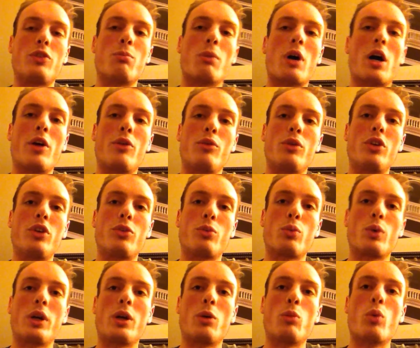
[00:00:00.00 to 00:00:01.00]
my wrist
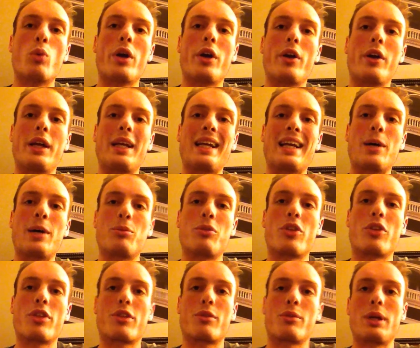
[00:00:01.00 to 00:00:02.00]
when I'm wearing up
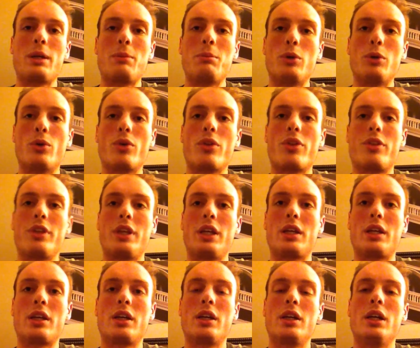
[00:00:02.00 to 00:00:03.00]
to 3mm
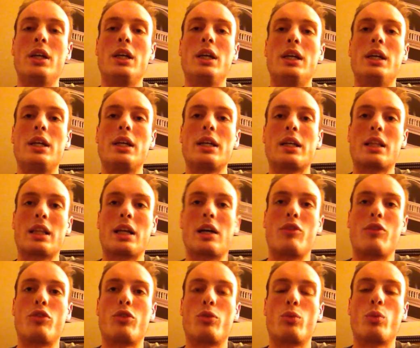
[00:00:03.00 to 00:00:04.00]
thick
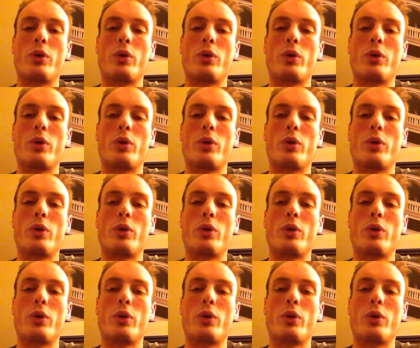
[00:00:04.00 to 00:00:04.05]
gloves.